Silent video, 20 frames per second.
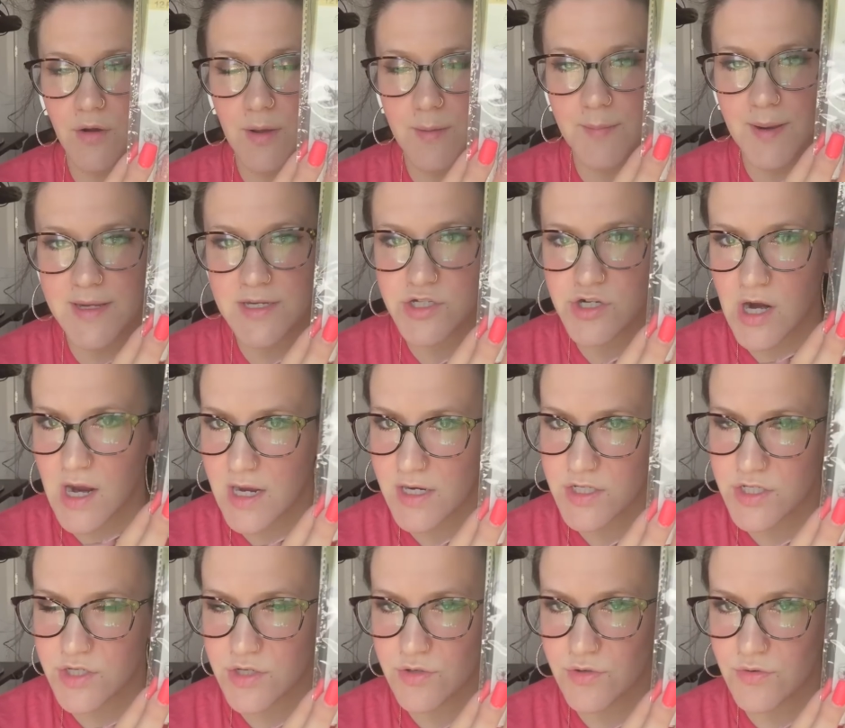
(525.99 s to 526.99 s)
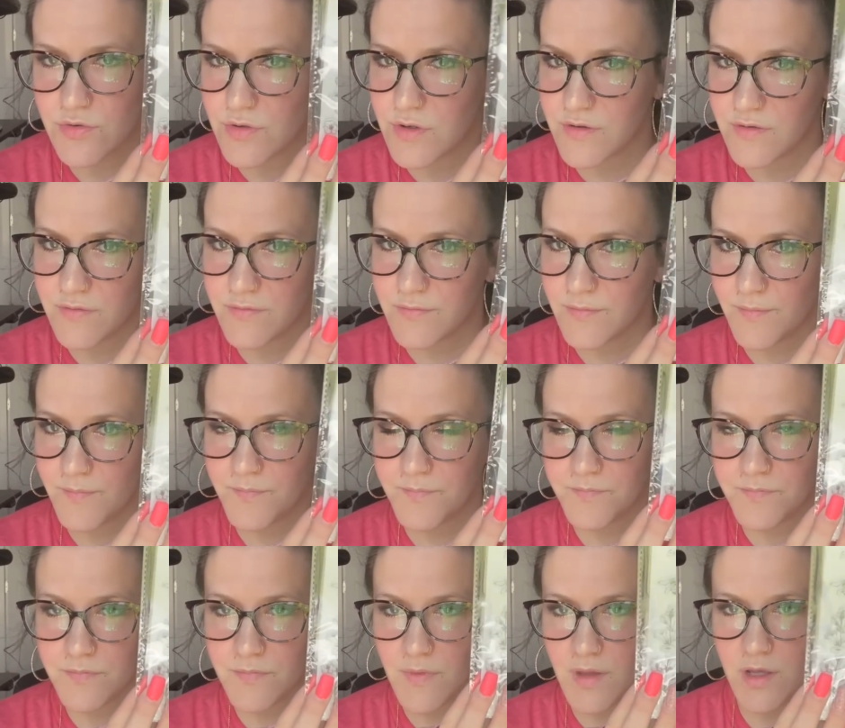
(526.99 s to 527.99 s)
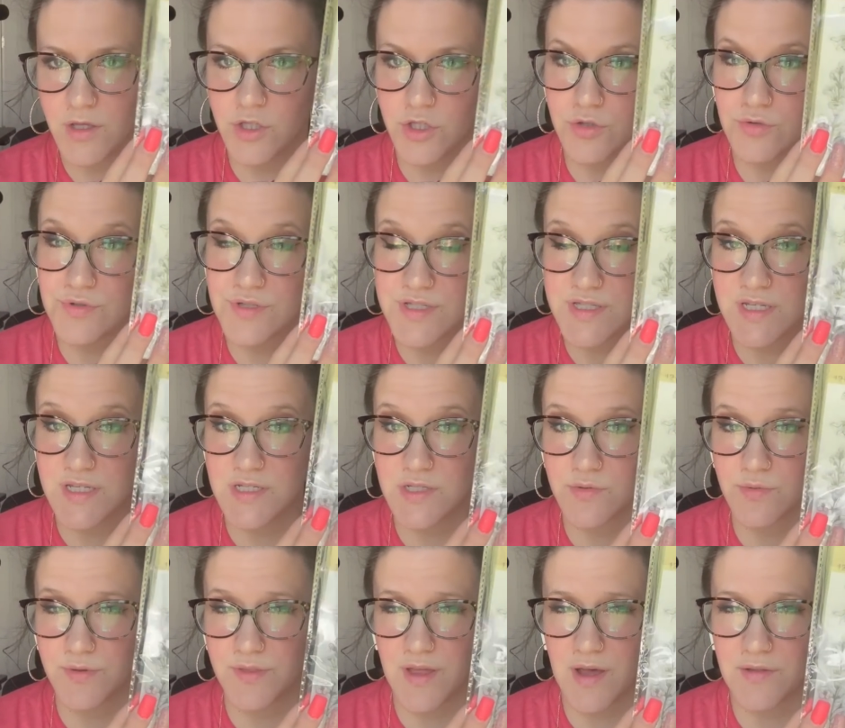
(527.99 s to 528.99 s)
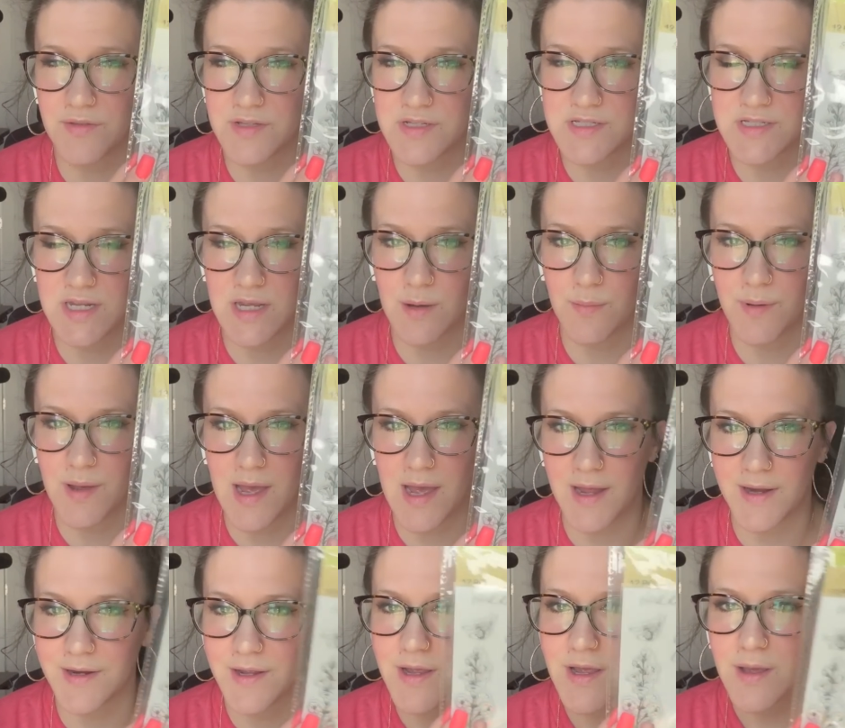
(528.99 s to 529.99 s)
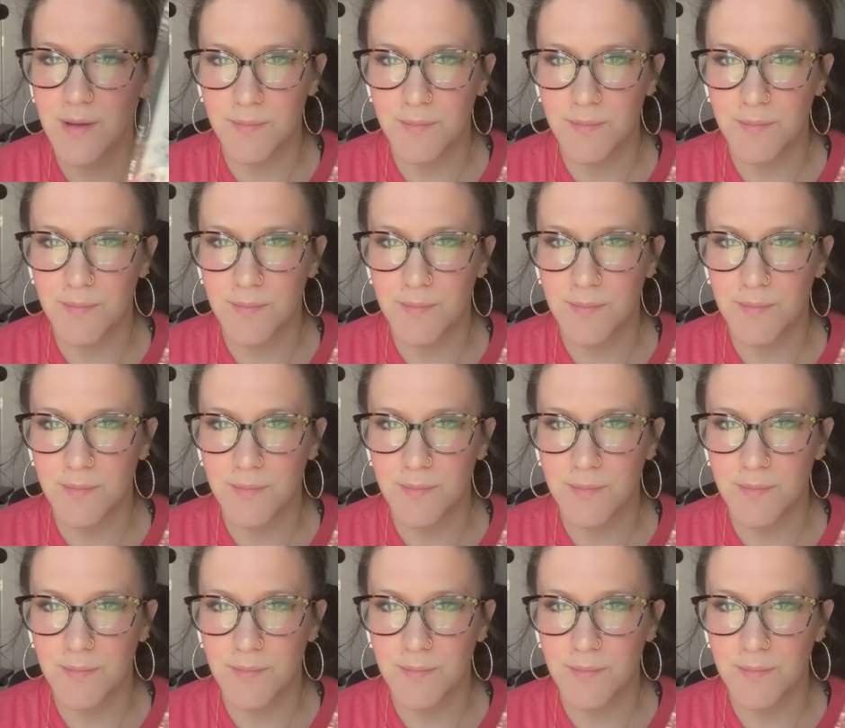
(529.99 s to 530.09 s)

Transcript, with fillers: I might try to use these without the stamp pad.